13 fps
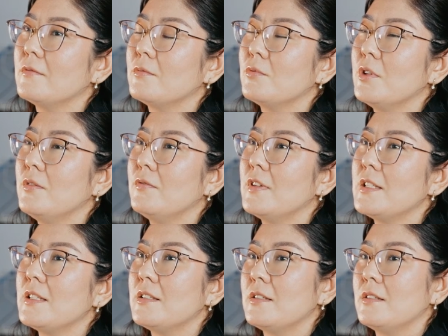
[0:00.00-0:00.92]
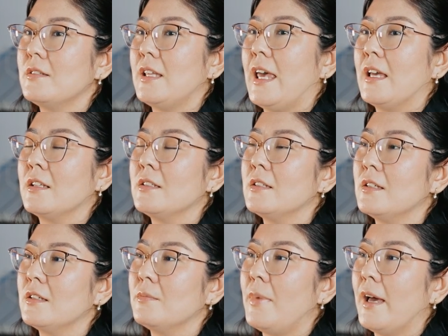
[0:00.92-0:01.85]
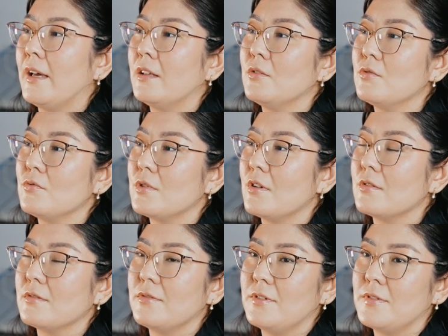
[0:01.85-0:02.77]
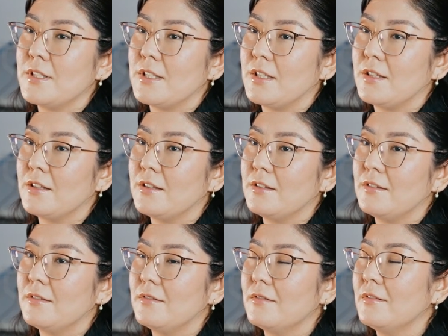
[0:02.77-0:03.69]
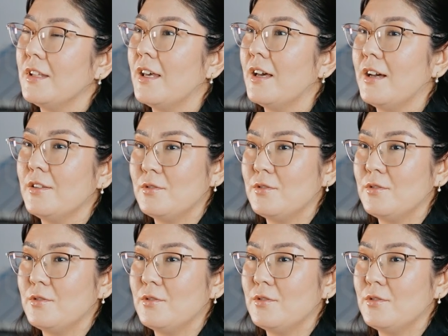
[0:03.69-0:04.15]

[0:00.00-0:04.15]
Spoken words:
We visited Canada back in 2015. Yeah,